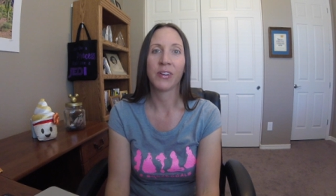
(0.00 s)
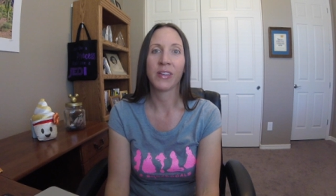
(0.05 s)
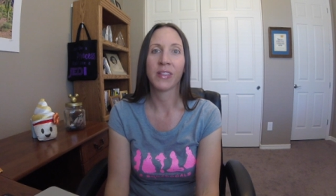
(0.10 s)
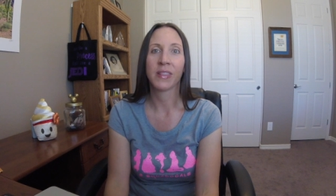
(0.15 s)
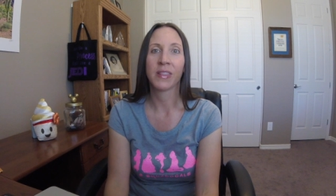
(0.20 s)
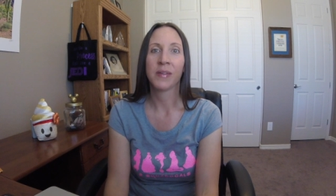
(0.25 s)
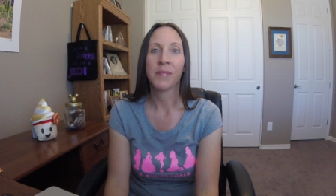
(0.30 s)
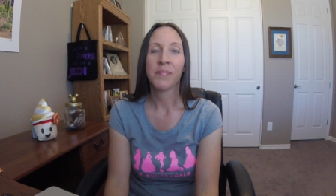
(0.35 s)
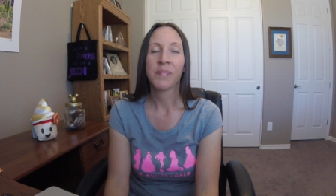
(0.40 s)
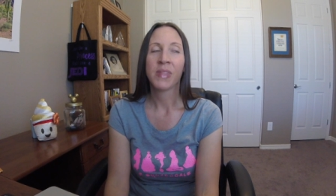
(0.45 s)
with.
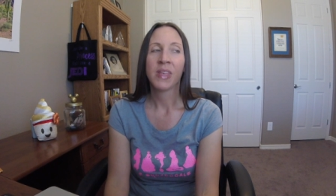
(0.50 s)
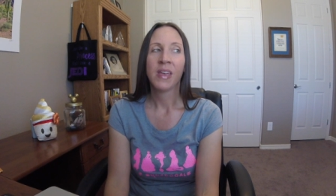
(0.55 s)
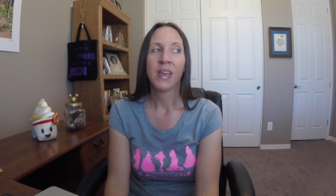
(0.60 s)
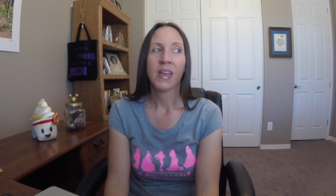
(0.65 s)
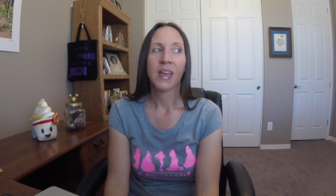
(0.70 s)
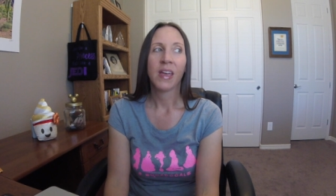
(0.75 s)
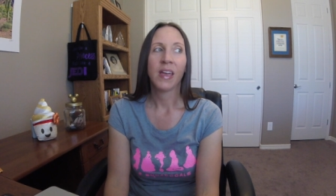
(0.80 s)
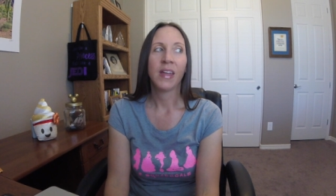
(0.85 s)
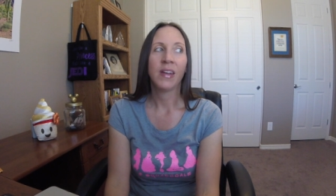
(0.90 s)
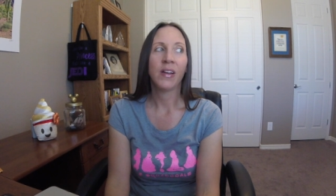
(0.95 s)

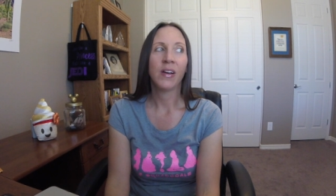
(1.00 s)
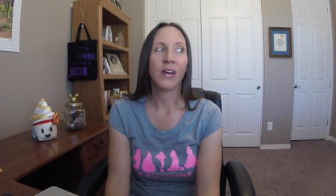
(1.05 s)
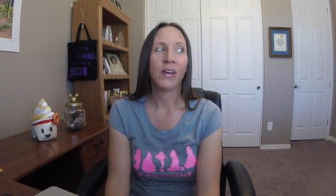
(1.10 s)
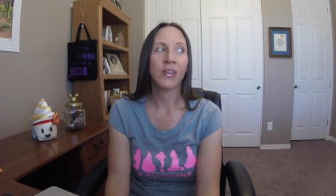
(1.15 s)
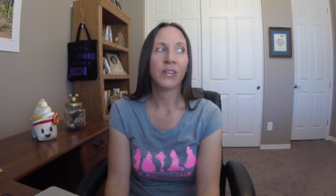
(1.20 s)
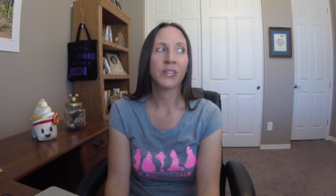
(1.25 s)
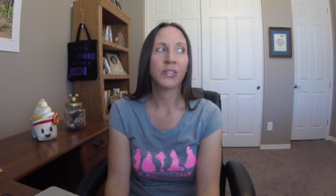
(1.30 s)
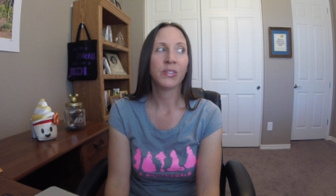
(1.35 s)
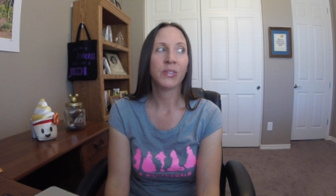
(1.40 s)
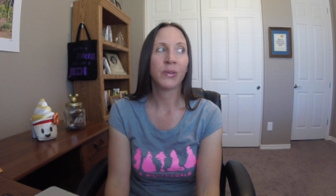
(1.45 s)
And
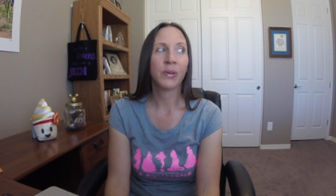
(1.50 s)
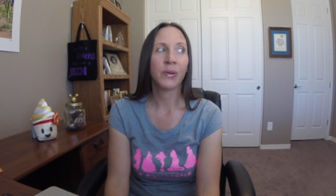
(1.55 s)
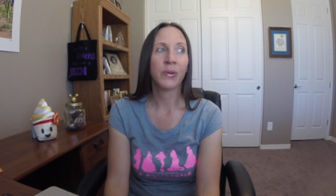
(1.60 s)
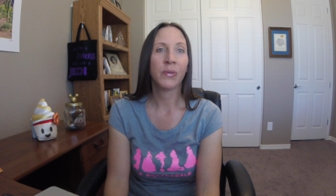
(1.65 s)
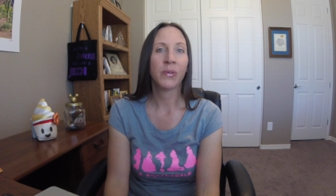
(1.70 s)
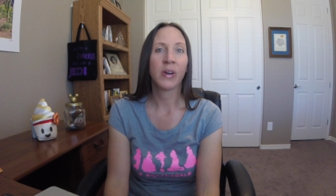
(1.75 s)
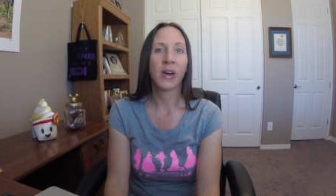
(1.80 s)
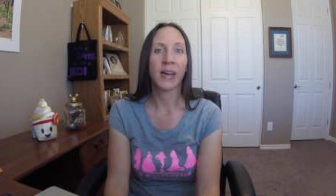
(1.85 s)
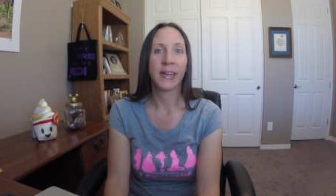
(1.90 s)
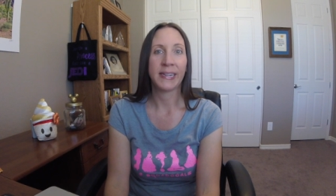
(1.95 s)

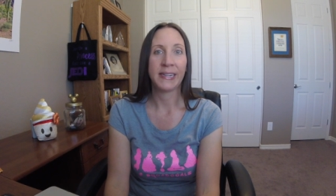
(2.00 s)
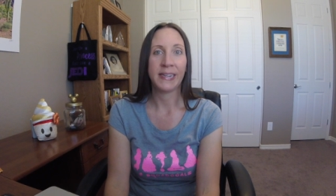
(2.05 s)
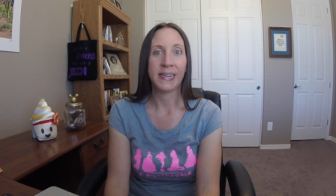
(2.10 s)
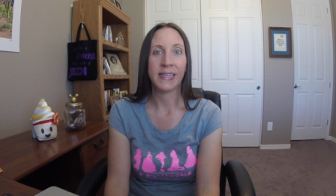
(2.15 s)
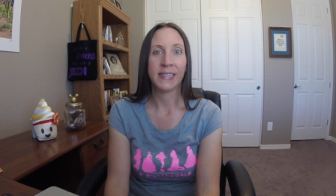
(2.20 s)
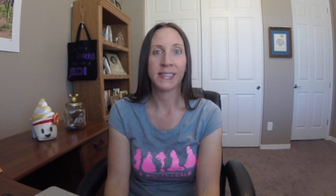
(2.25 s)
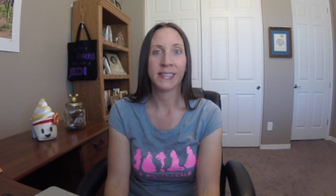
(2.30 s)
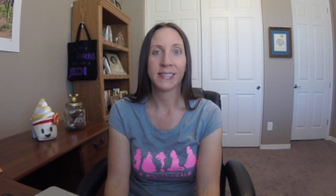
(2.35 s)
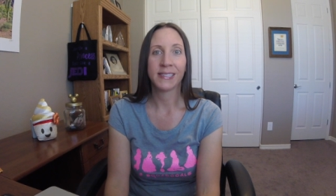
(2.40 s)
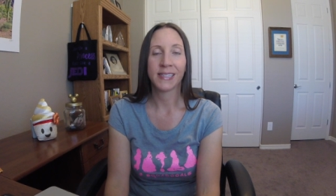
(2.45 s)
also,
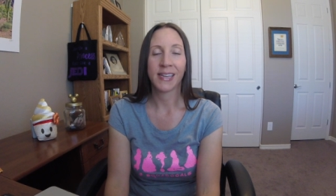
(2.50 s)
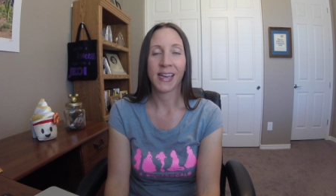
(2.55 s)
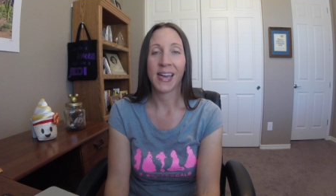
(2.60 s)
kindness.